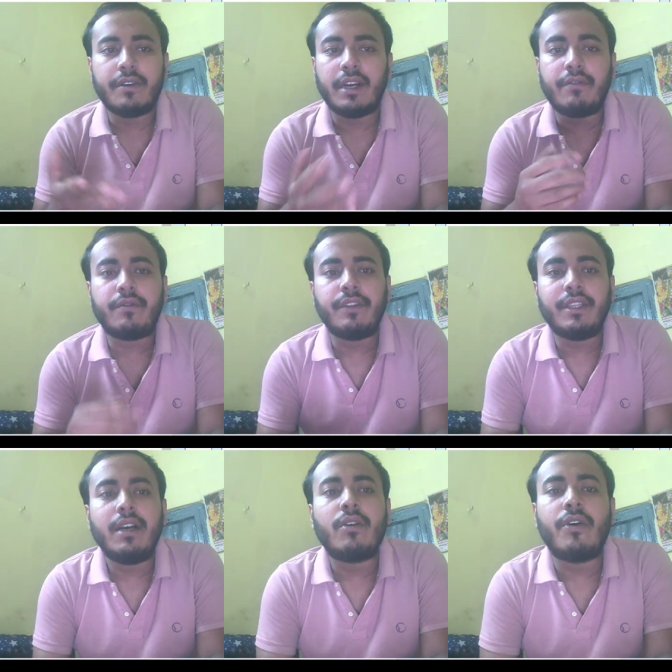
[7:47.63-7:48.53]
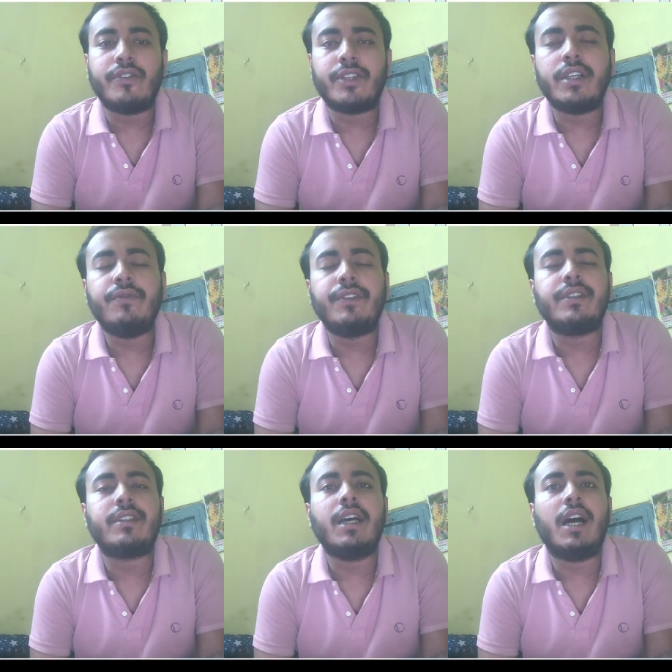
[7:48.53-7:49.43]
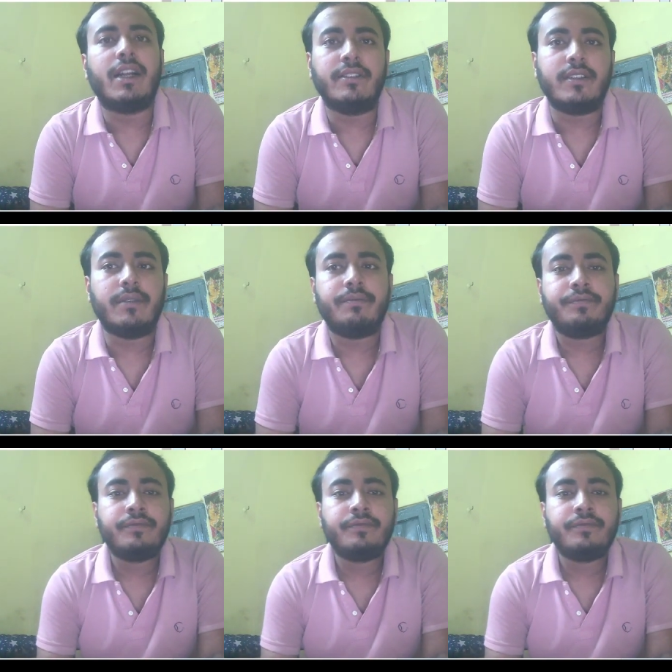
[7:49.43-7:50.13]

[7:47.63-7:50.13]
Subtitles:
You're left with the constant, which is the answer.